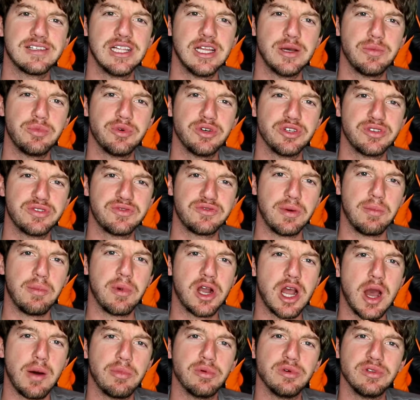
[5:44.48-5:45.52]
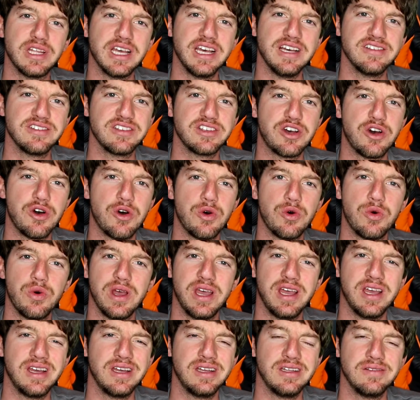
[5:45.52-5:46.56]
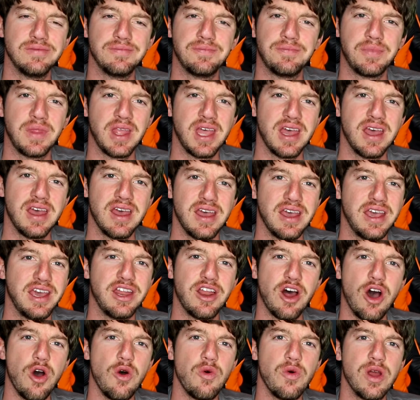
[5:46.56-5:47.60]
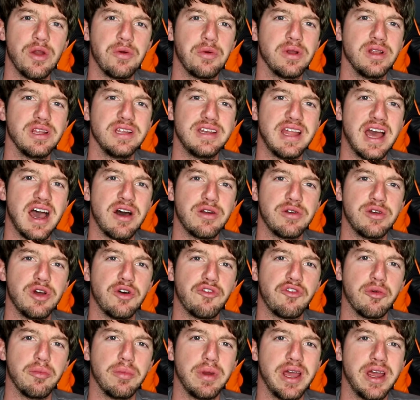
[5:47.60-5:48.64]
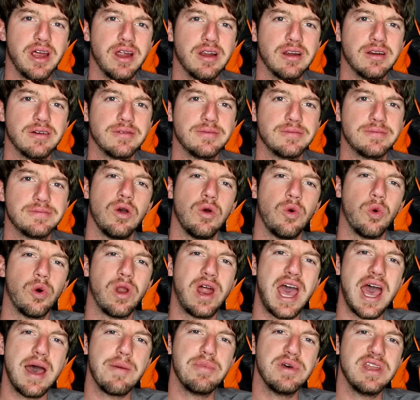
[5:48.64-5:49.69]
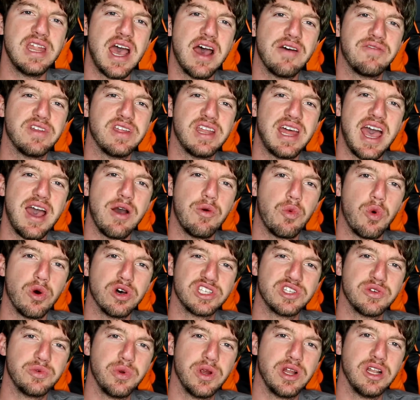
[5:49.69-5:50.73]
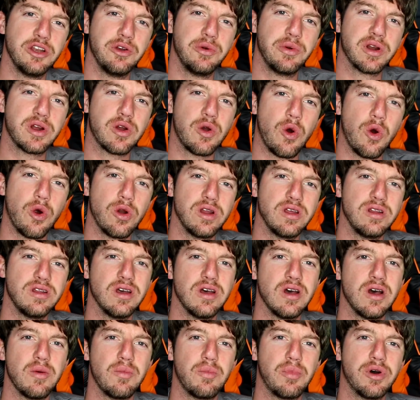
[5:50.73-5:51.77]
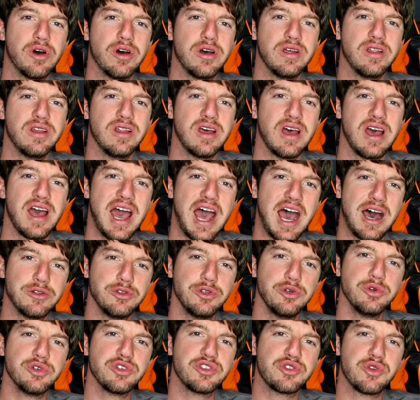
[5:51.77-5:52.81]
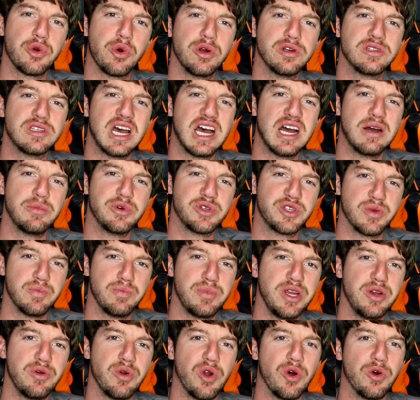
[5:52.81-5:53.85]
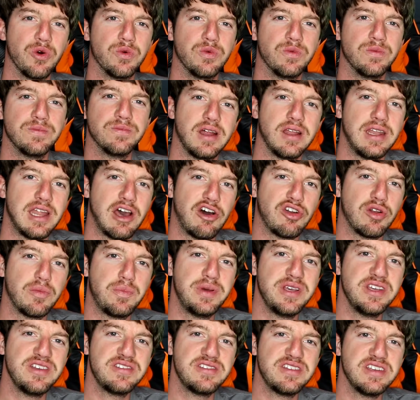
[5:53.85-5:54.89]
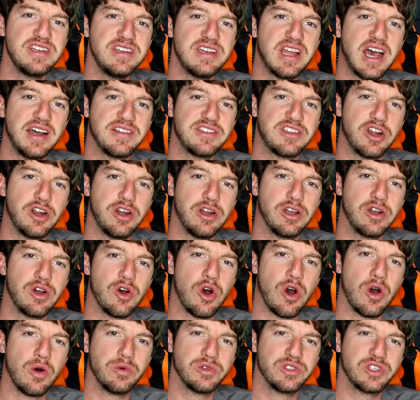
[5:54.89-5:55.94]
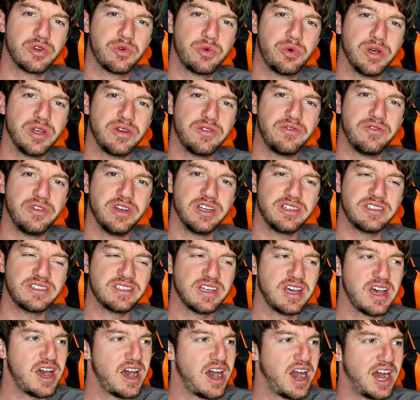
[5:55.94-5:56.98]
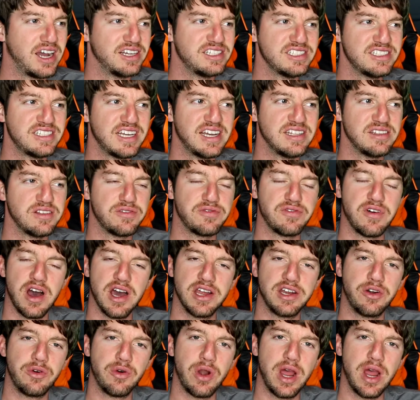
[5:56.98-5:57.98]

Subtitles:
clip was from a couple days ago and it all went really downhill from there. What happened after that wasn't really recorded, but I'll do a story time with some B-roll. Now the PC not turning on was a quick fix. I just had to find the